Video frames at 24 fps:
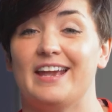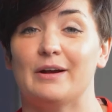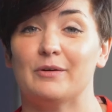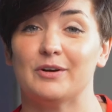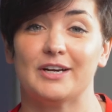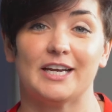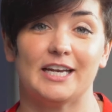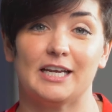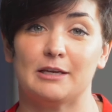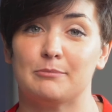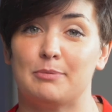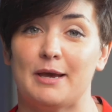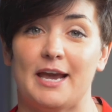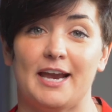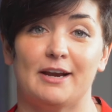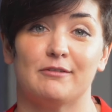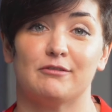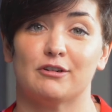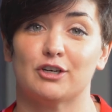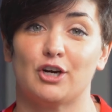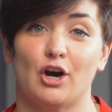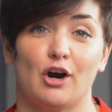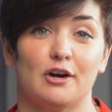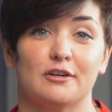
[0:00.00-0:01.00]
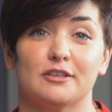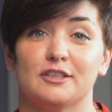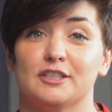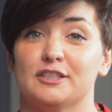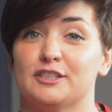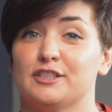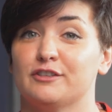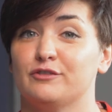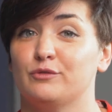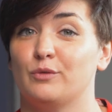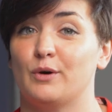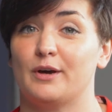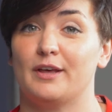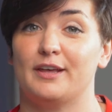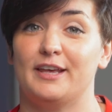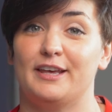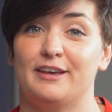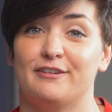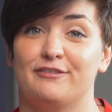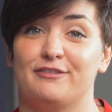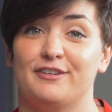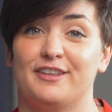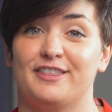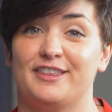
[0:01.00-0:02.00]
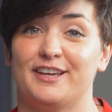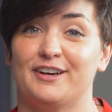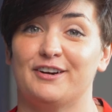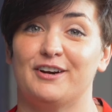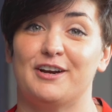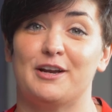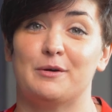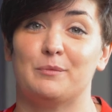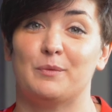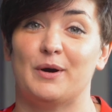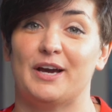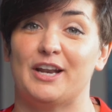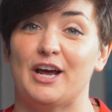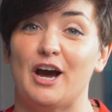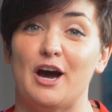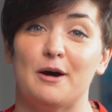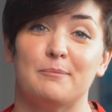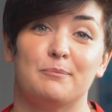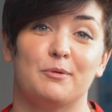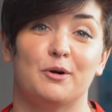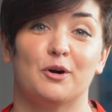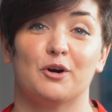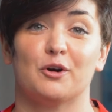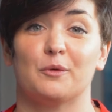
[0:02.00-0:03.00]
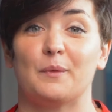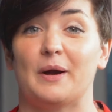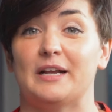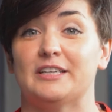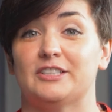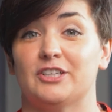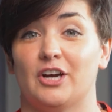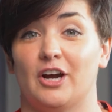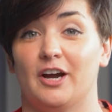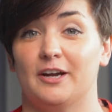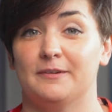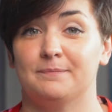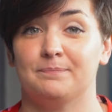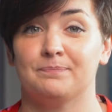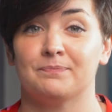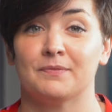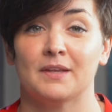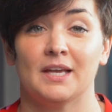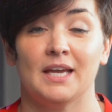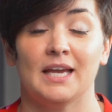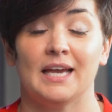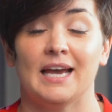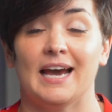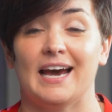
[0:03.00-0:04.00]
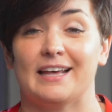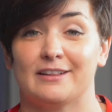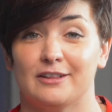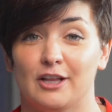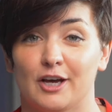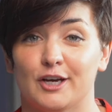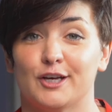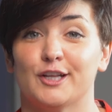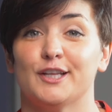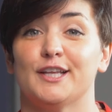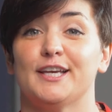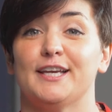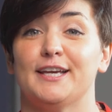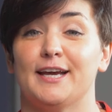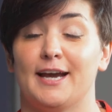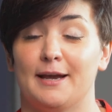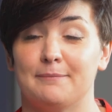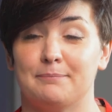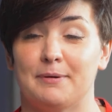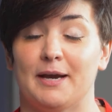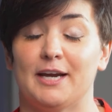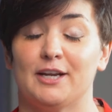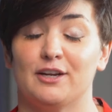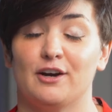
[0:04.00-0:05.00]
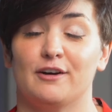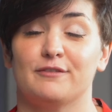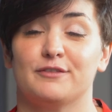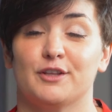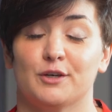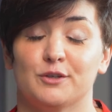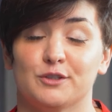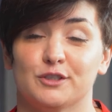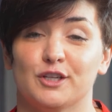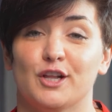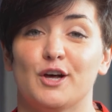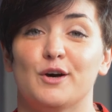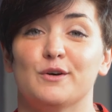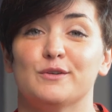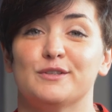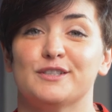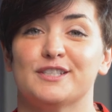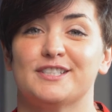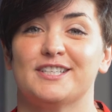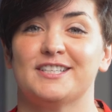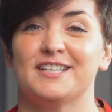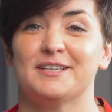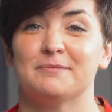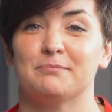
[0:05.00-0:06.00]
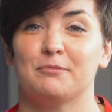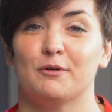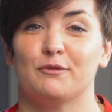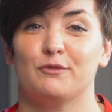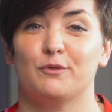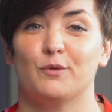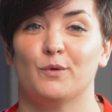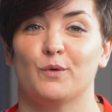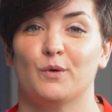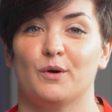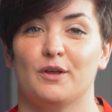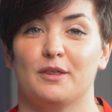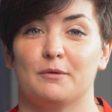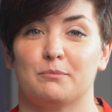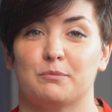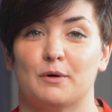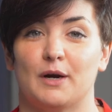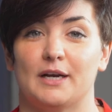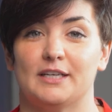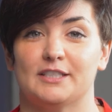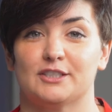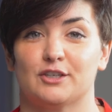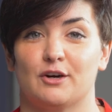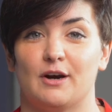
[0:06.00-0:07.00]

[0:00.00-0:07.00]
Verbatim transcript: they were getting paid regardless of what if Ethereum went up or went down. And luckily, I paid off those loans before the price